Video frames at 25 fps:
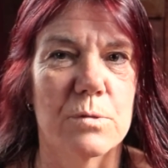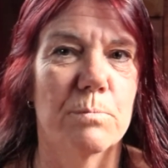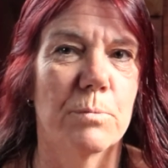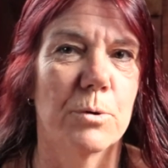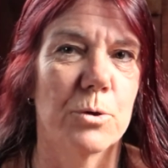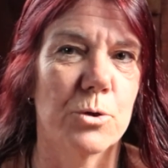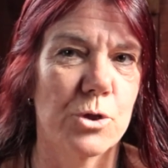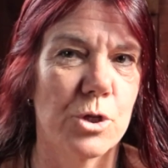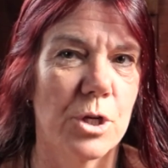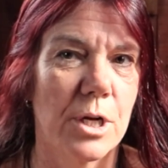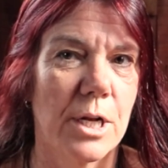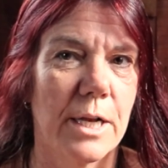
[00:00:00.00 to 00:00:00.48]

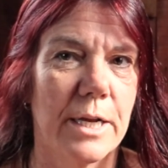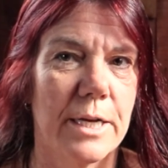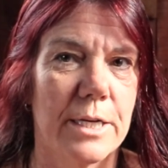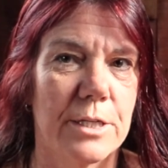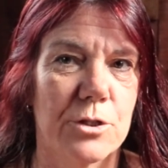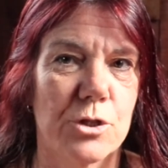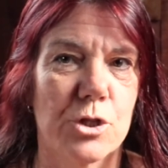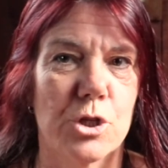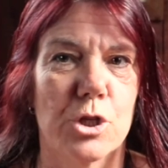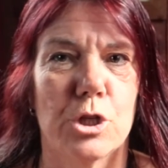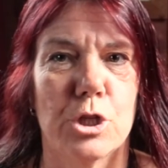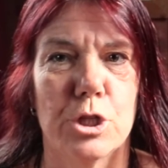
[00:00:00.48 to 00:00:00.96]
push
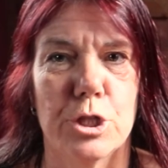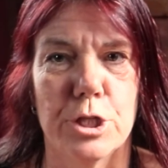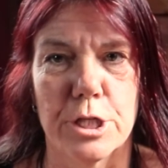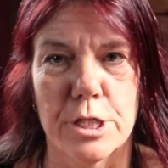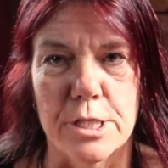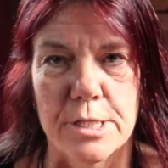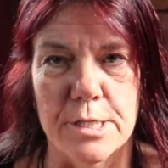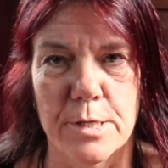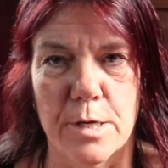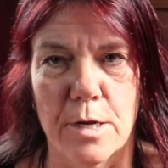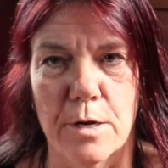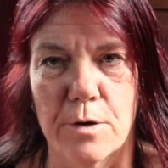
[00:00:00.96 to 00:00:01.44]
clutch and
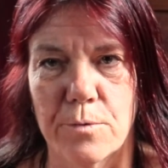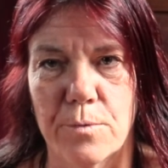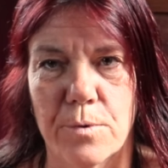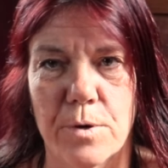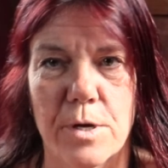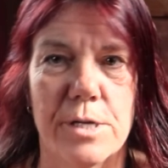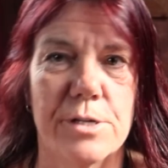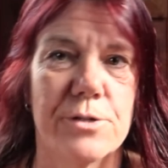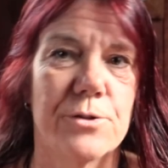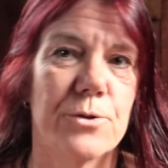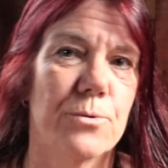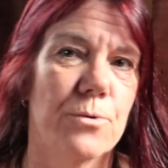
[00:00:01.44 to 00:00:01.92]

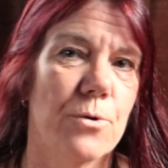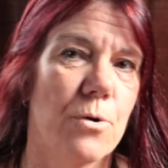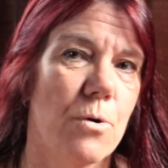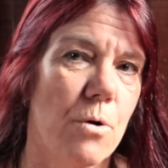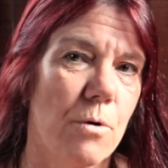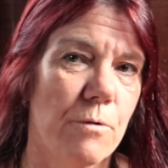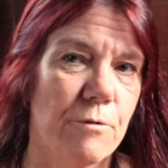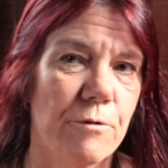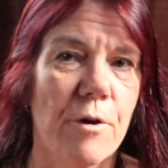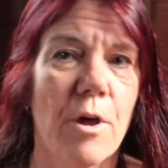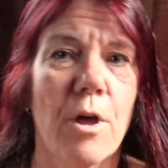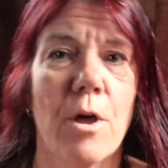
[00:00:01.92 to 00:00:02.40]
accelerator
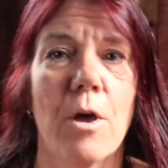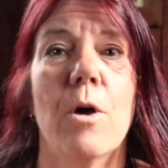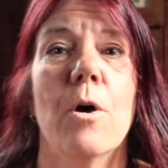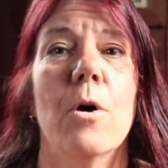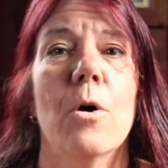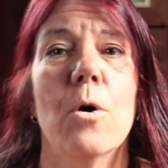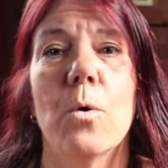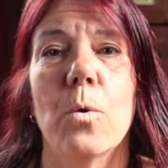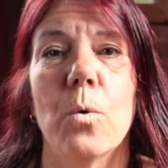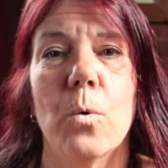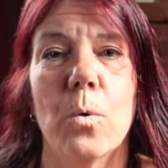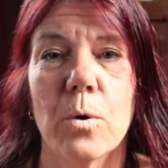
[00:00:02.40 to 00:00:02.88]
off,
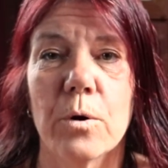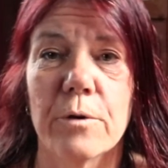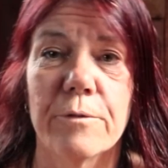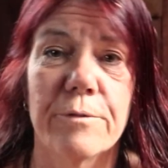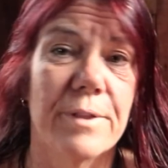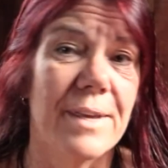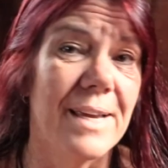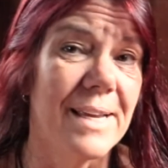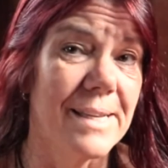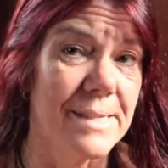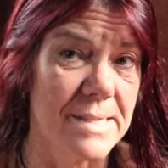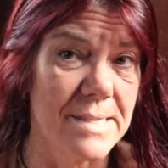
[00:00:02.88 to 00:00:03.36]
all of
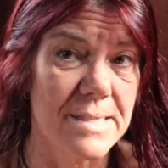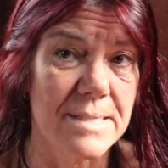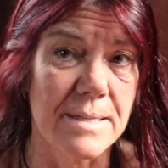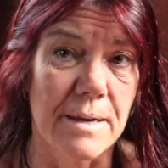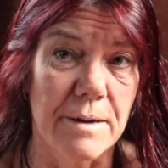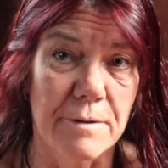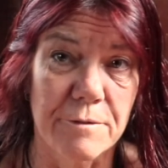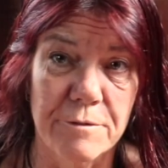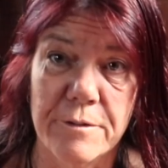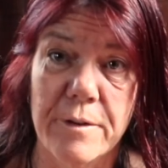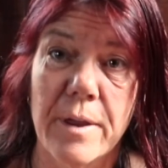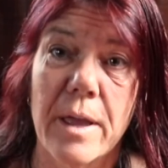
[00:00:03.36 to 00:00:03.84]
that
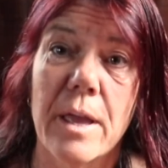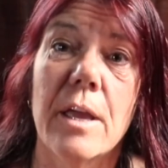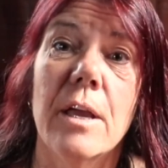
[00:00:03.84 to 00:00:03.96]
stuff.